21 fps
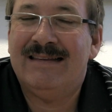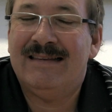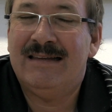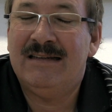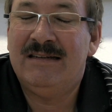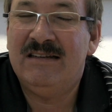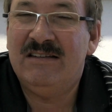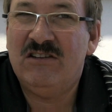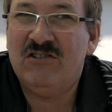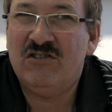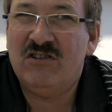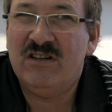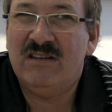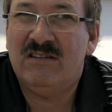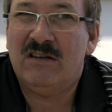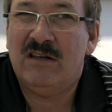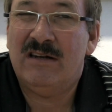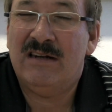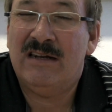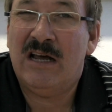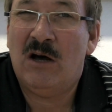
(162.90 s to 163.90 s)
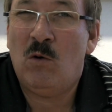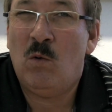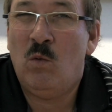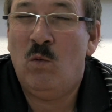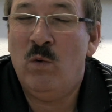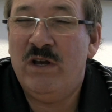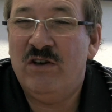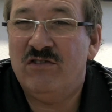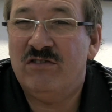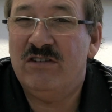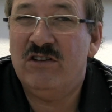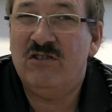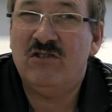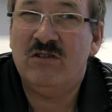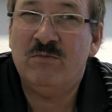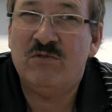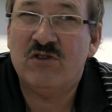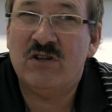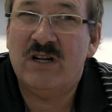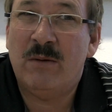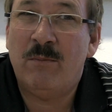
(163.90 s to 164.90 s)
The decision is now, which
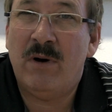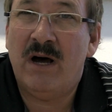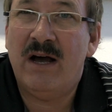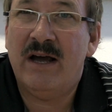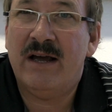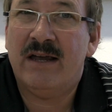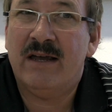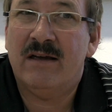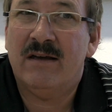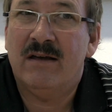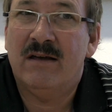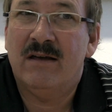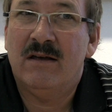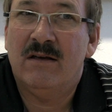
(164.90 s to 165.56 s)
system should I buy?